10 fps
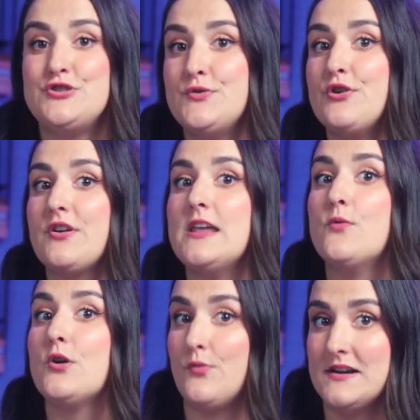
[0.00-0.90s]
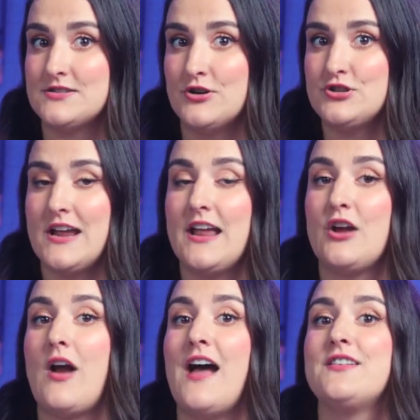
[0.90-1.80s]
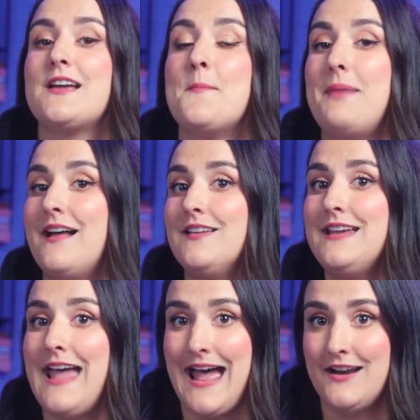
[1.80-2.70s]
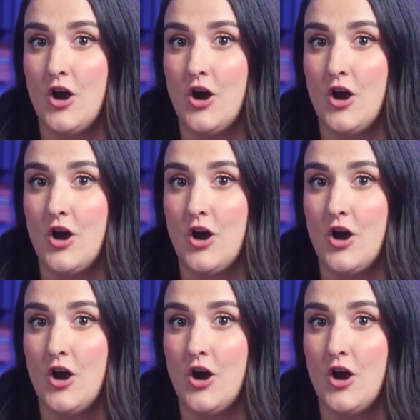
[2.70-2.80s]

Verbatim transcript: Do your keyword research and craft compelling ad